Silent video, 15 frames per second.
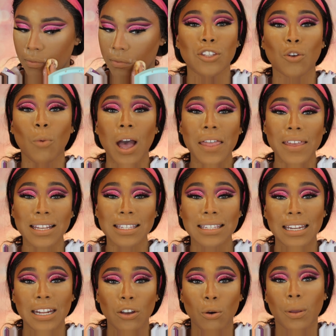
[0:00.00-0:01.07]
So while that's
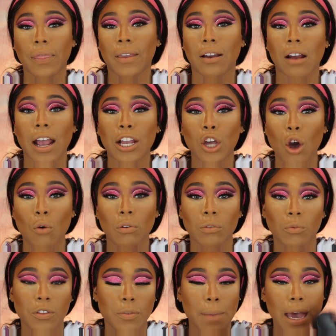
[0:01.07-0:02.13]
sitting on there, I go in
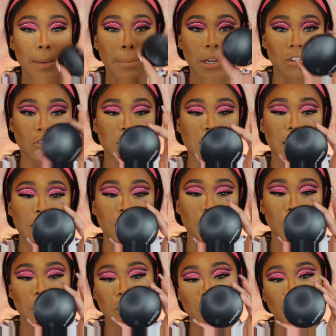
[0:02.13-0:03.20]
with my Mineral Skin
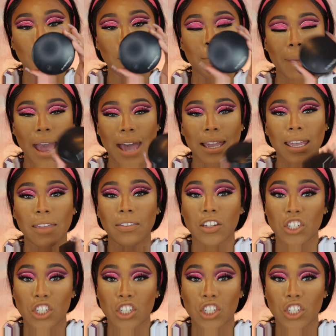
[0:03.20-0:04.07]
Finish from MAC in the